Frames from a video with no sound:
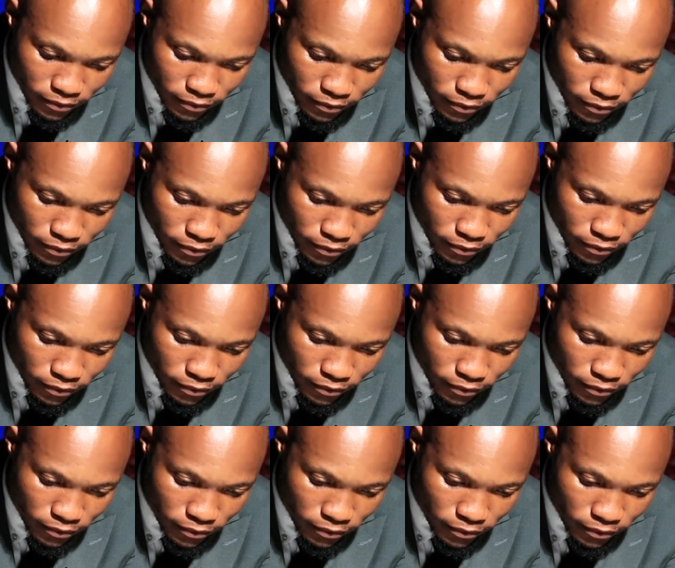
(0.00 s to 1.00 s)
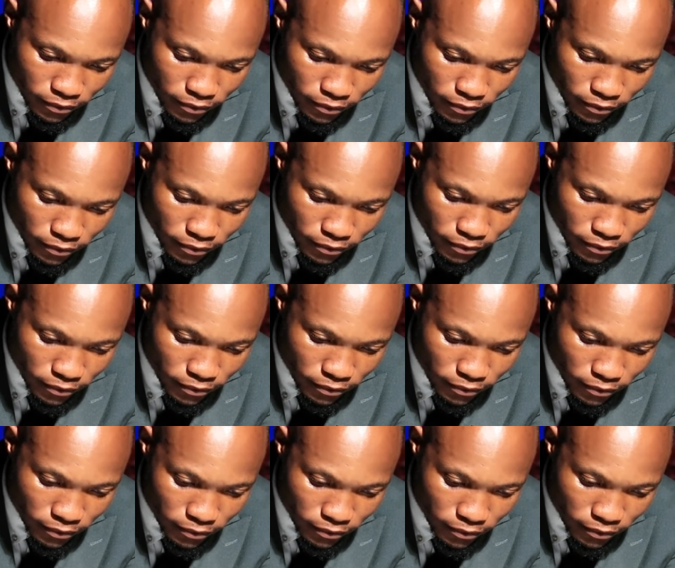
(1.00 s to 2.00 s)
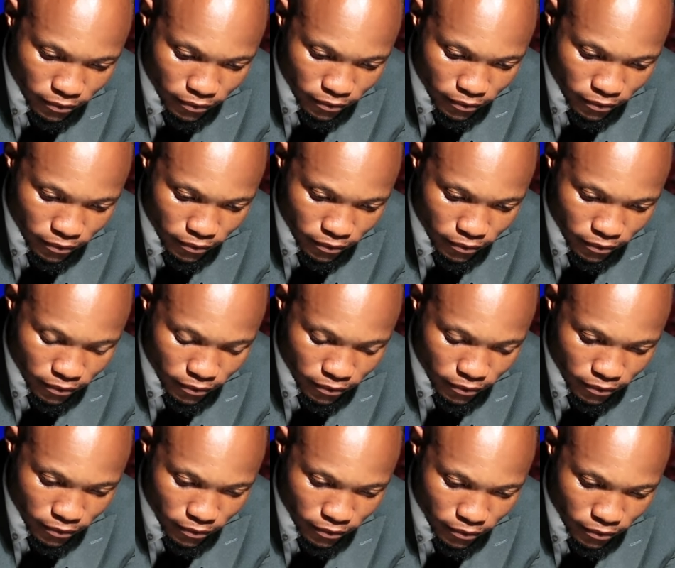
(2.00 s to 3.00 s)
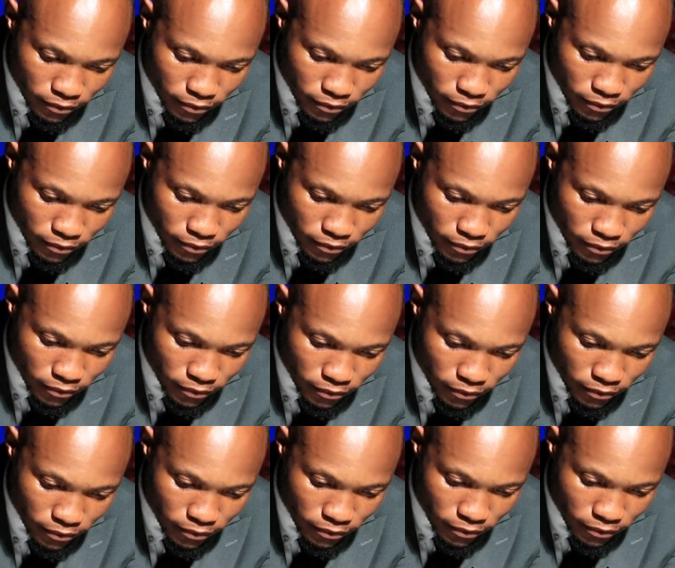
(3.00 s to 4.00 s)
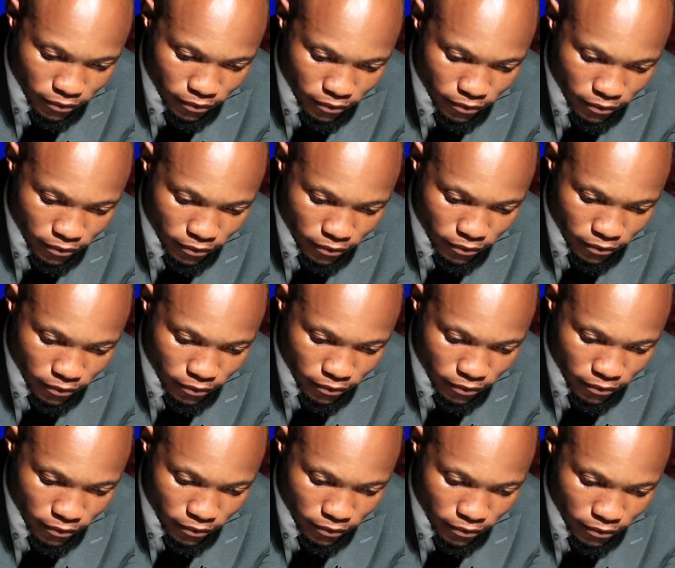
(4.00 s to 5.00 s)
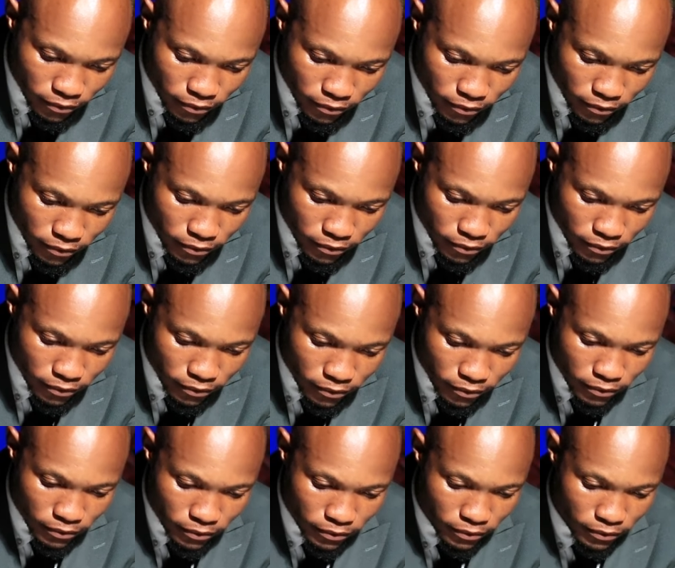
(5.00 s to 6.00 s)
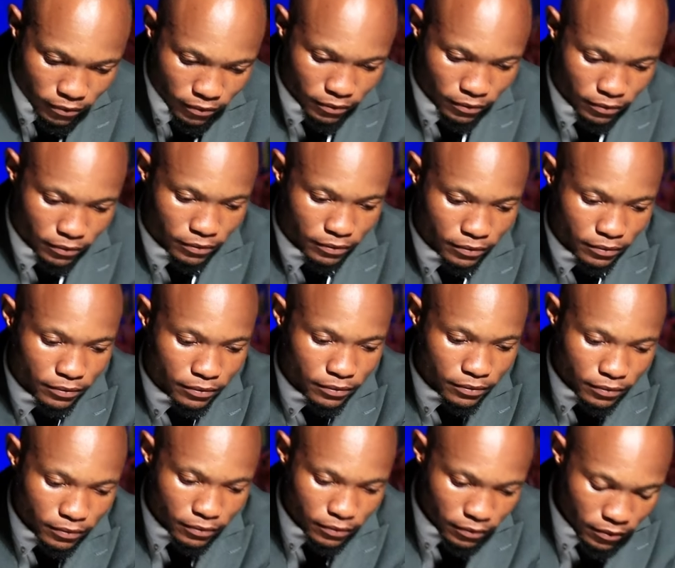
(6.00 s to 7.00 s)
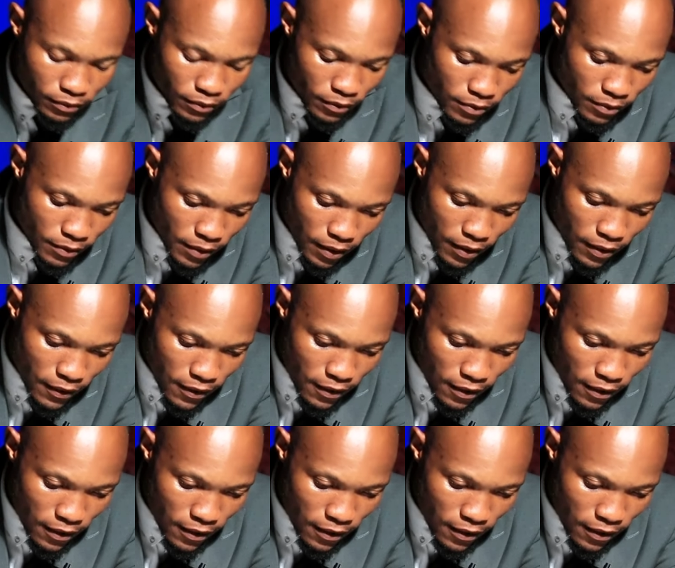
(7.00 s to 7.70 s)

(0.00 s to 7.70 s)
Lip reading: (silence)